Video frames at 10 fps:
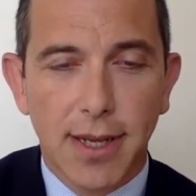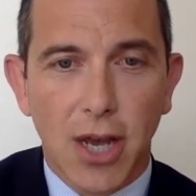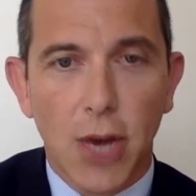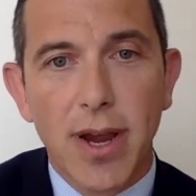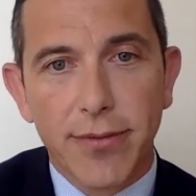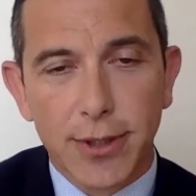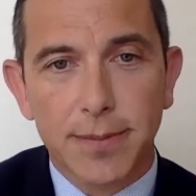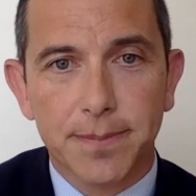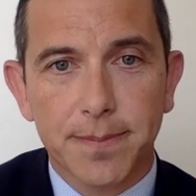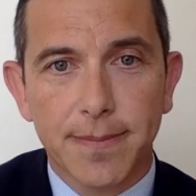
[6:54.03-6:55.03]

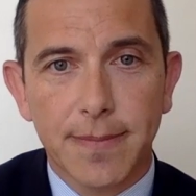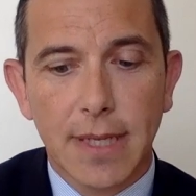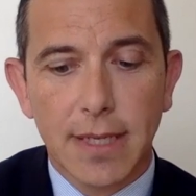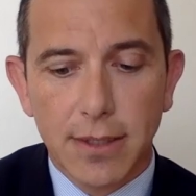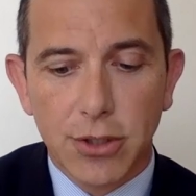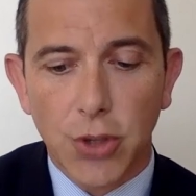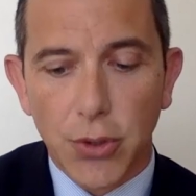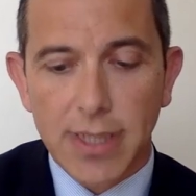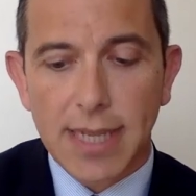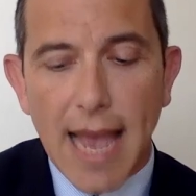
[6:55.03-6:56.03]
However,
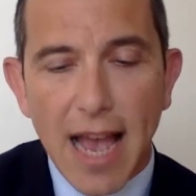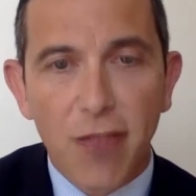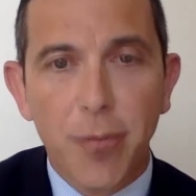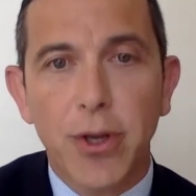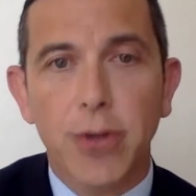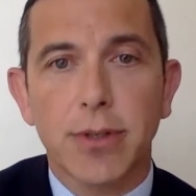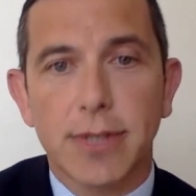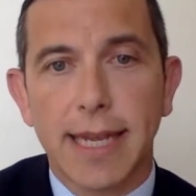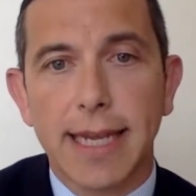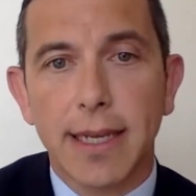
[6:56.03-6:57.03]
studies have been
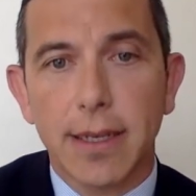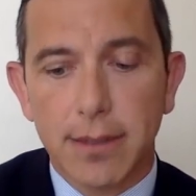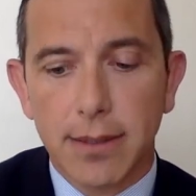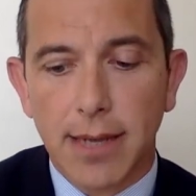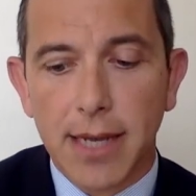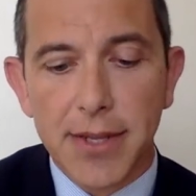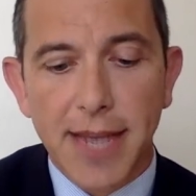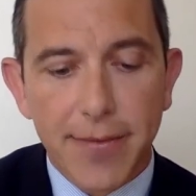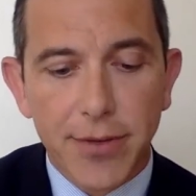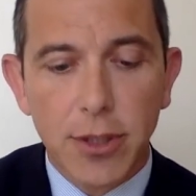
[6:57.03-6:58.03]
undertaken and the
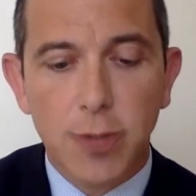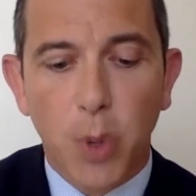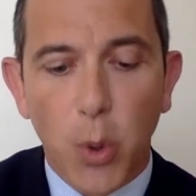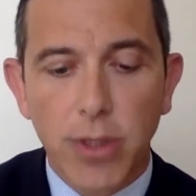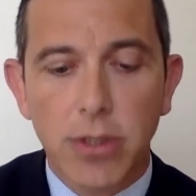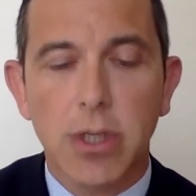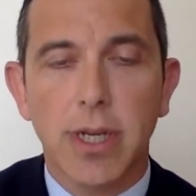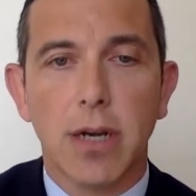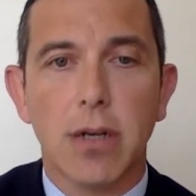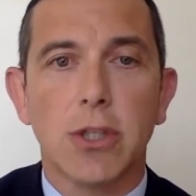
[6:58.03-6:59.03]
evidence points to
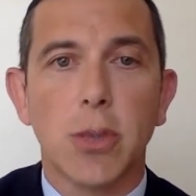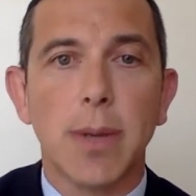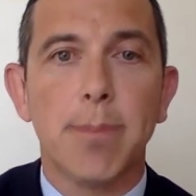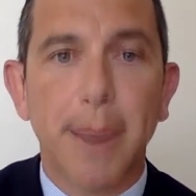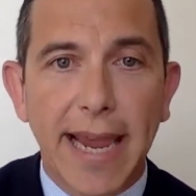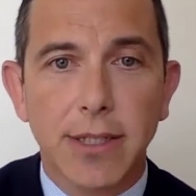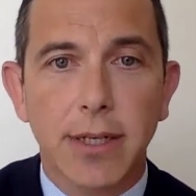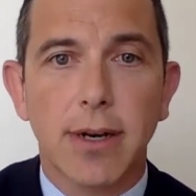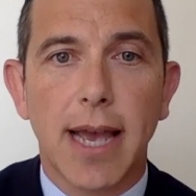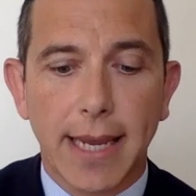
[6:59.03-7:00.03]
girls doing
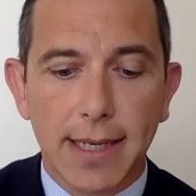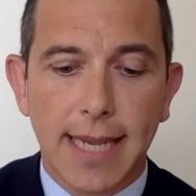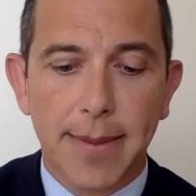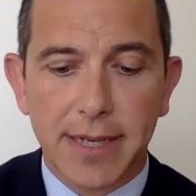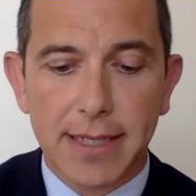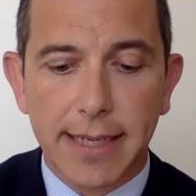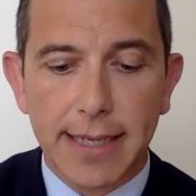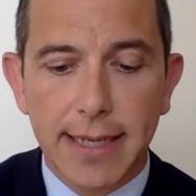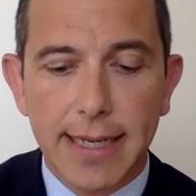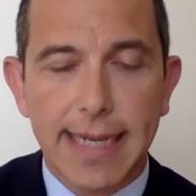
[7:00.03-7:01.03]
better
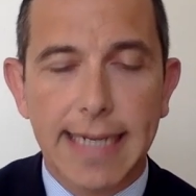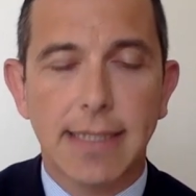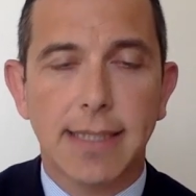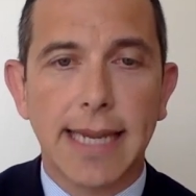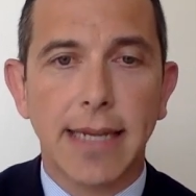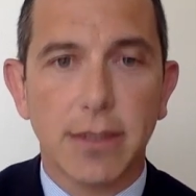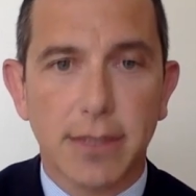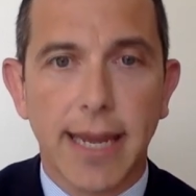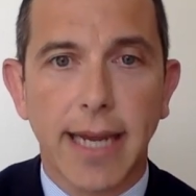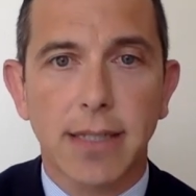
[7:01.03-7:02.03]
academically in
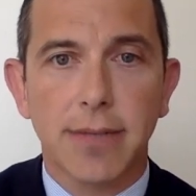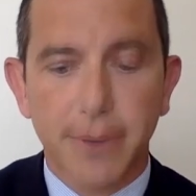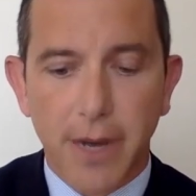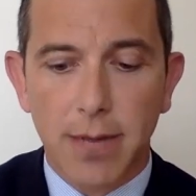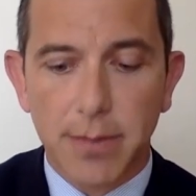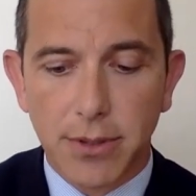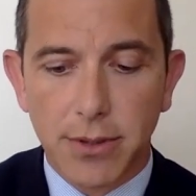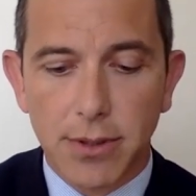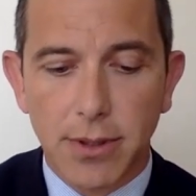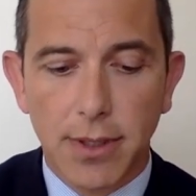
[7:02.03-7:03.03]
single-sex
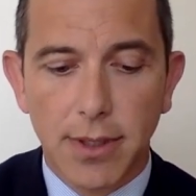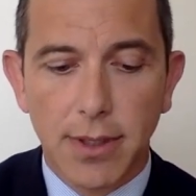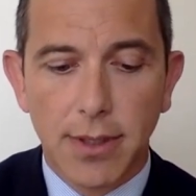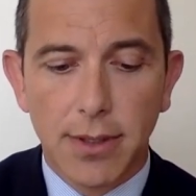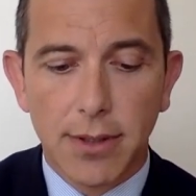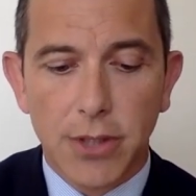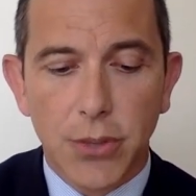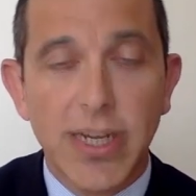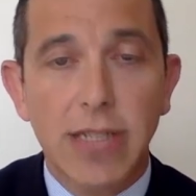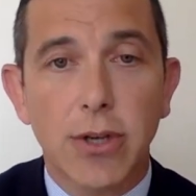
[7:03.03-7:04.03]
environments.
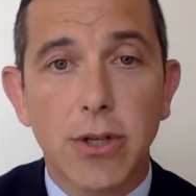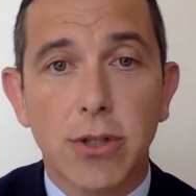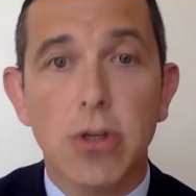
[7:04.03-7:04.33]
The research